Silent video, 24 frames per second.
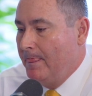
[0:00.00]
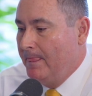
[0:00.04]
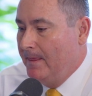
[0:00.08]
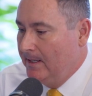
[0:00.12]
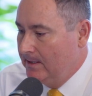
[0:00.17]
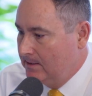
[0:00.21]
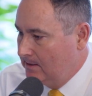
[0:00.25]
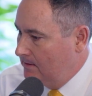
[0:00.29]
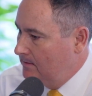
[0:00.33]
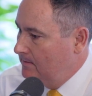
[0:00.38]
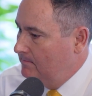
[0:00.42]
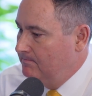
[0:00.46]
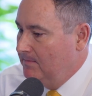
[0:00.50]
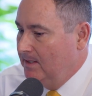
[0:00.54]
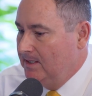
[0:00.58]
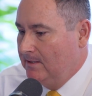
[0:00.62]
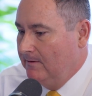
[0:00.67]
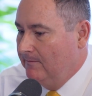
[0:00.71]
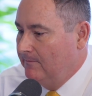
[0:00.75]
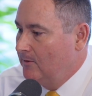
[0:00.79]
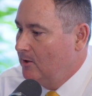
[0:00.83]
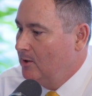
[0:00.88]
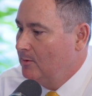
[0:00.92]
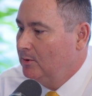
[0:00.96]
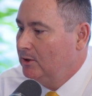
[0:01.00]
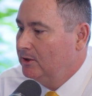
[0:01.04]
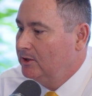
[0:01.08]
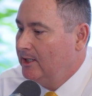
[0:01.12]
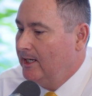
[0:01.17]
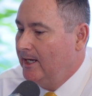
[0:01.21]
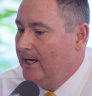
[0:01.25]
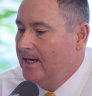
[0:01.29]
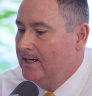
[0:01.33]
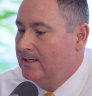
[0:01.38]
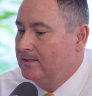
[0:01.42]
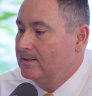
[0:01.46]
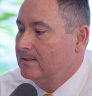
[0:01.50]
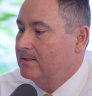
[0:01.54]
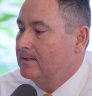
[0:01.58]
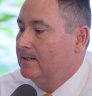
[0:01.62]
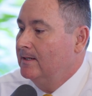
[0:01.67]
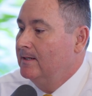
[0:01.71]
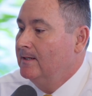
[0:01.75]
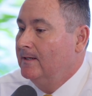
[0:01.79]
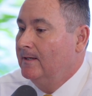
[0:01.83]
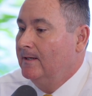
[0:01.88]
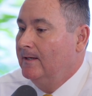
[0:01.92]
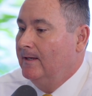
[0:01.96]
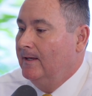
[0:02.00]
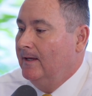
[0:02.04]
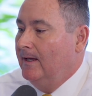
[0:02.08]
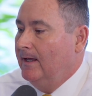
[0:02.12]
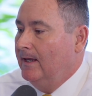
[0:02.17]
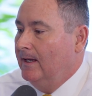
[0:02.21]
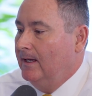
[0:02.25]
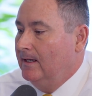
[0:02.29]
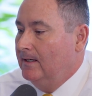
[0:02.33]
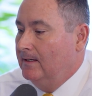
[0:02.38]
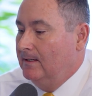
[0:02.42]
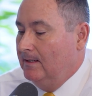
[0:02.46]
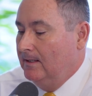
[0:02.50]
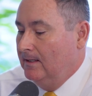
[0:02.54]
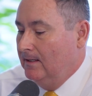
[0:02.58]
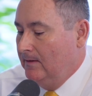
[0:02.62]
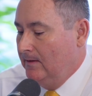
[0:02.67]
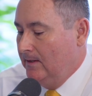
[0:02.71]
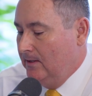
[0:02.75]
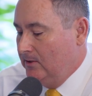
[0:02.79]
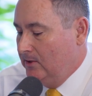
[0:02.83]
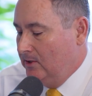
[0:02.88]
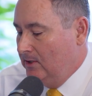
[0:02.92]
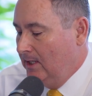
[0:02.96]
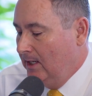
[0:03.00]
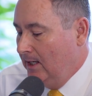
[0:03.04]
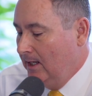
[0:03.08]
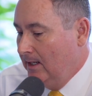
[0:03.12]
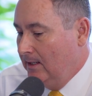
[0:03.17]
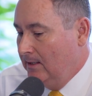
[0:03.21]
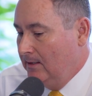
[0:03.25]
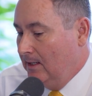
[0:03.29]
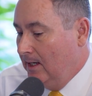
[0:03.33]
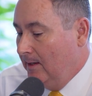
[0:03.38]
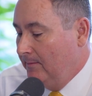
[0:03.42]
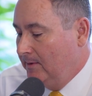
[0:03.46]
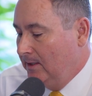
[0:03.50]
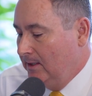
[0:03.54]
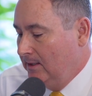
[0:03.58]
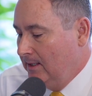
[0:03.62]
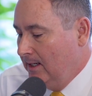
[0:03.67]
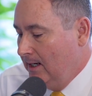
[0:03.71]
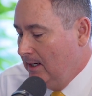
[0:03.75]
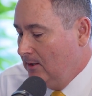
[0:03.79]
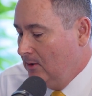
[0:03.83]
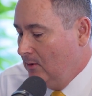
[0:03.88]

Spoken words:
It's a verbal test, and there's up to 10